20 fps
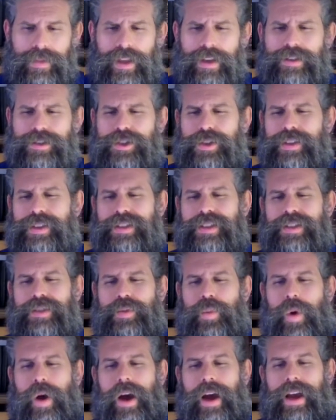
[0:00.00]
So this is
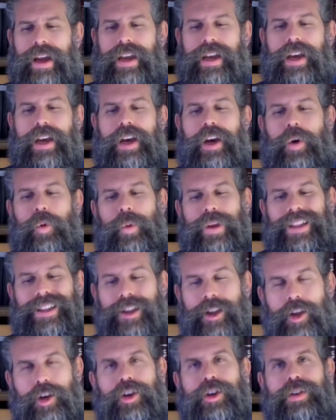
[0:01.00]
why we
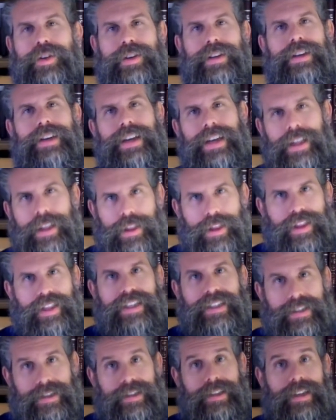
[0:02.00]
learn
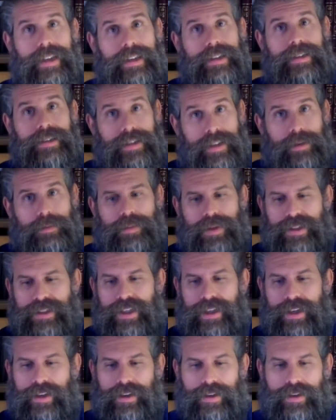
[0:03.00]
these things in
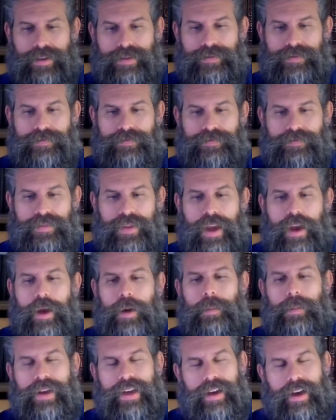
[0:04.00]
particular.
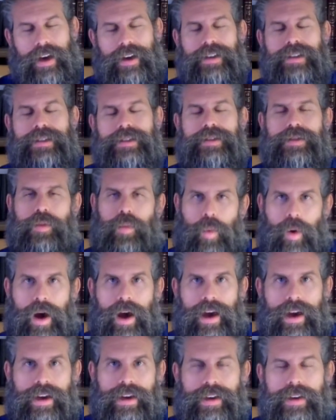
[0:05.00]
Because,
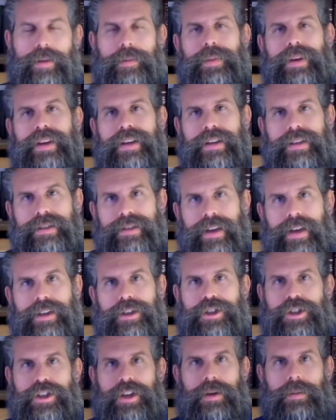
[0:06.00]
why? Because
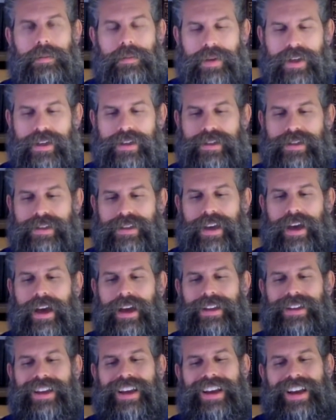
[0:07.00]
Hashem, because
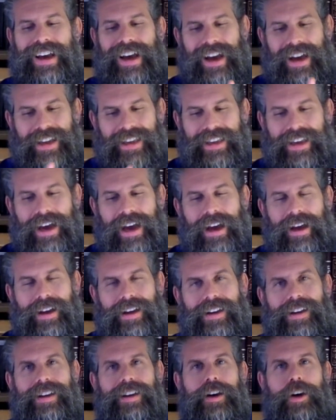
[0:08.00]
God. Haya,
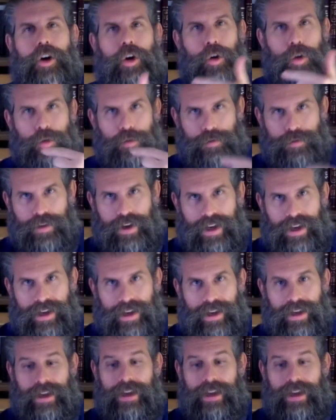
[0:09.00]
Hoveh,